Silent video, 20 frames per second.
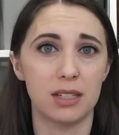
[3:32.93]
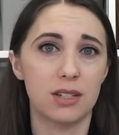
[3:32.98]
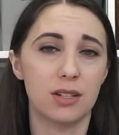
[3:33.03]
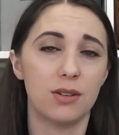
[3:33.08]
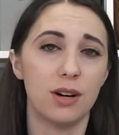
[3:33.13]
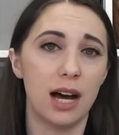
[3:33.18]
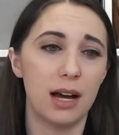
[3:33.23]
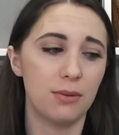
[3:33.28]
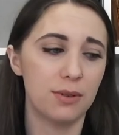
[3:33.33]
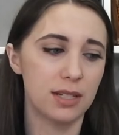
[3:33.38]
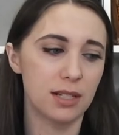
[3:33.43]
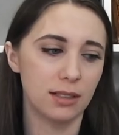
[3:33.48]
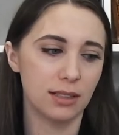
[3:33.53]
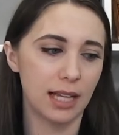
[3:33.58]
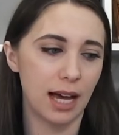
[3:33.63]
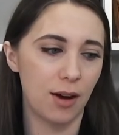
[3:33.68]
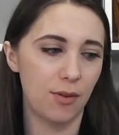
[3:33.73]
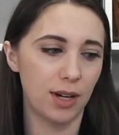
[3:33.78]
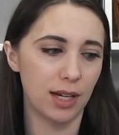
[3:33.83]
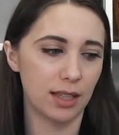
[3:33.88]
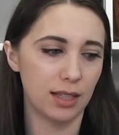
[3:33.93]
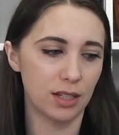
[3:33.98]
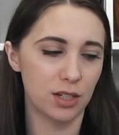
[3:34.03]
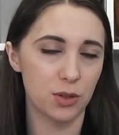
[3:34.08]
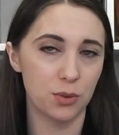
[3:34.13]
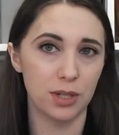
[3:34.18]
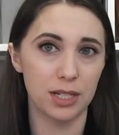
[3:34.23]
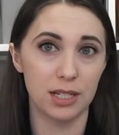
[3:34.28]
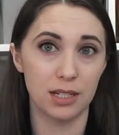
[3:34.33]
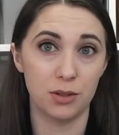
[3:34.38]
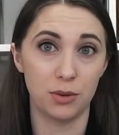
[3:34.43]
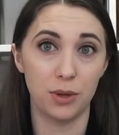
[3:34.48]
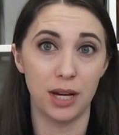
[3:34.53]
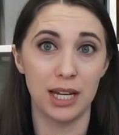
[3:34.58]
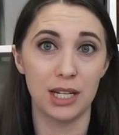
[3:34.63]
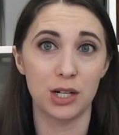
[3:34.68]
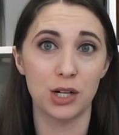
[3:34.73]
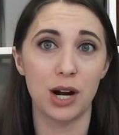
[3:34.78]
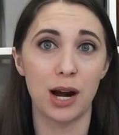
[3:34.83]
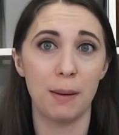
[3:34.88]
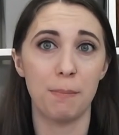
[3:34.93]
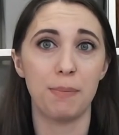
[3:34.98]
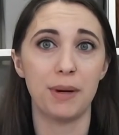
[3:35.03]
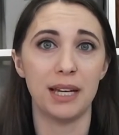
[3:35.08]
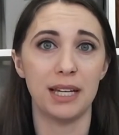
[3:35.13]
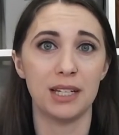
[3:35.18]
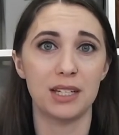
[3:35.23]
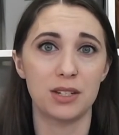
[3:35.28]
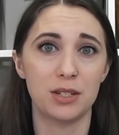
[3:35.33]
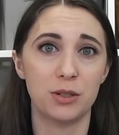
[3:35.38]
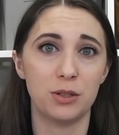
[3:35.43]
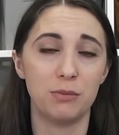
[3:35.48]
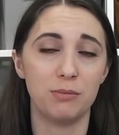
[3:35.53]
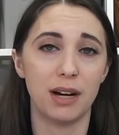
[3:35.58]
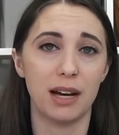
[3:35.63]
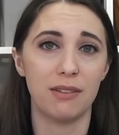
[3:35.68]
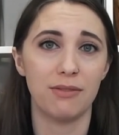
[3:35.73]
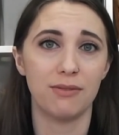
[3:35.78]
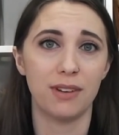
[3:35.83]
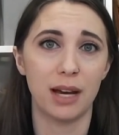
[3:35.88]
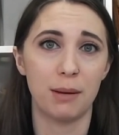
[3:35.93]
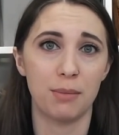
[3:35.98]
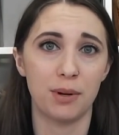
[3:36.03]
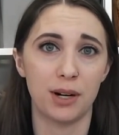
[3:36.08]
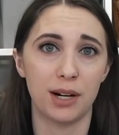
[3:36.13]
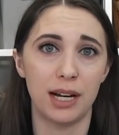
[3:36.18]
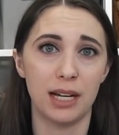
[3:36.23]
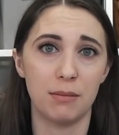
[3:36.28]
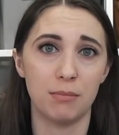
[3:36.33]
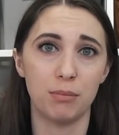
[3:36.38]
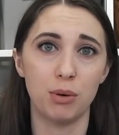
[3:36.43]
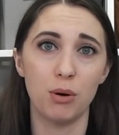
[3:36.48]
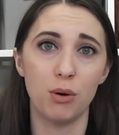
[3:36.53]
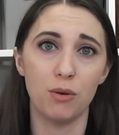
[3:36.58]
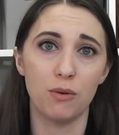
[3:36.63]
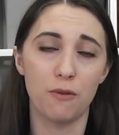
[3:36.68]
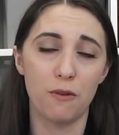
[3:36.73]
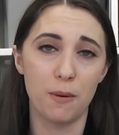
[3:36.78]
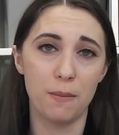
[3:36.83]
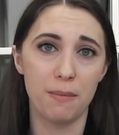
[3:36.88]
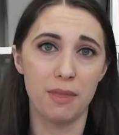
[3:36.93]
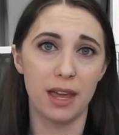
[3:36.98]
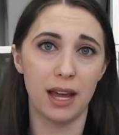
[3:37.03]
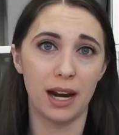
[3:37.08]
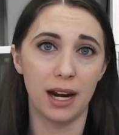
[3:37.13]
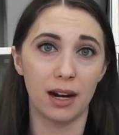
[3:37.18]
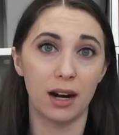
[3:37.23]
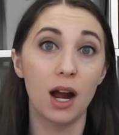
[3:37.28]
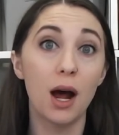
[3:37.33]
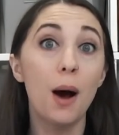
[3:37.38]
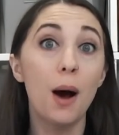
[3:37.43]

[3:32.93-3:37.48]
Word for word: So I was allowing the twist to enter up into my fiber and pull from there.